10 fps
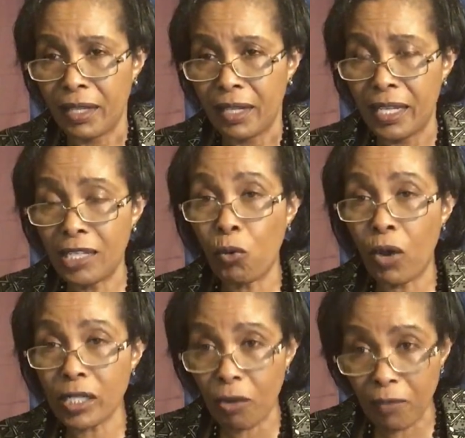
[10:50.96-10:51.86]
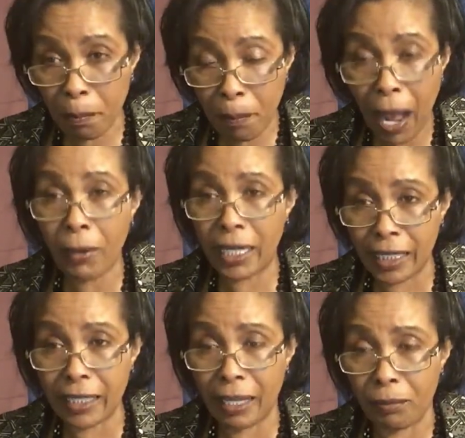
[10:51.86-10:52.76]
It was
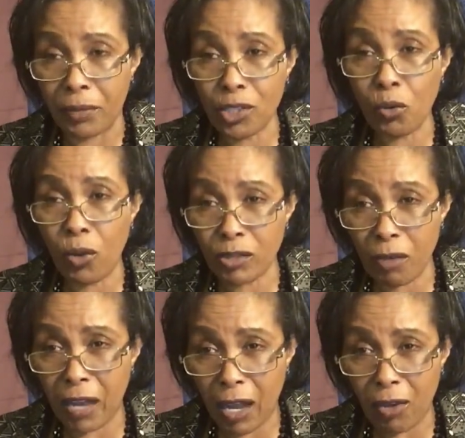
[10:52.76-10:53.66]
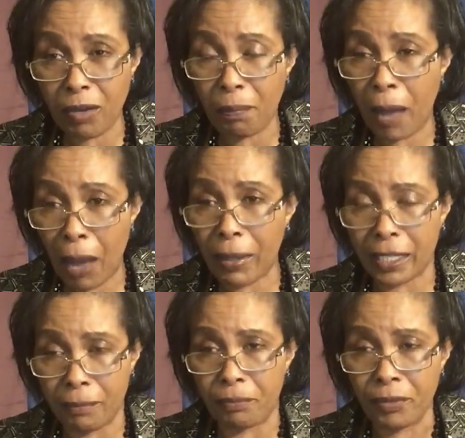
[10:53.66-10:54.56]
overpowering them. It was over, overpower
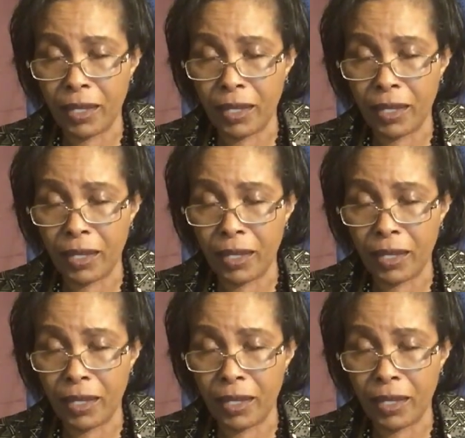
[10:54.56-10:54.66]
them.